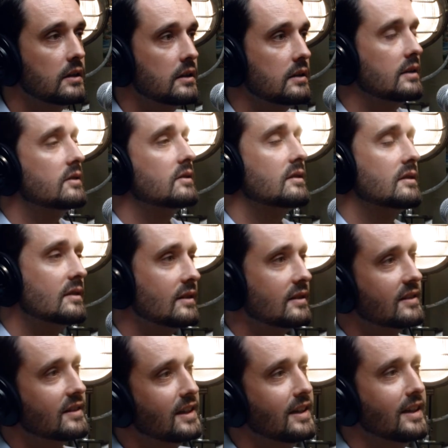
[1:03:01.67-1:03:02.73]
It's
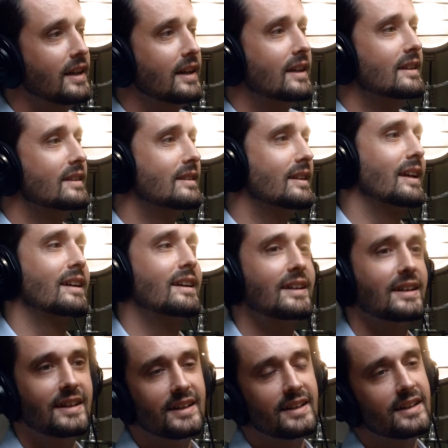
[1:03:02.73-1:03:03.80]
like,
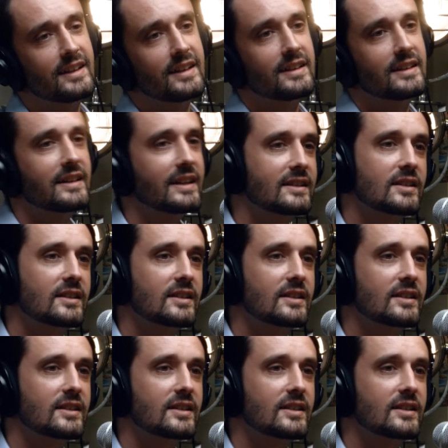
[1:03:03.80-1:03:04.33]
it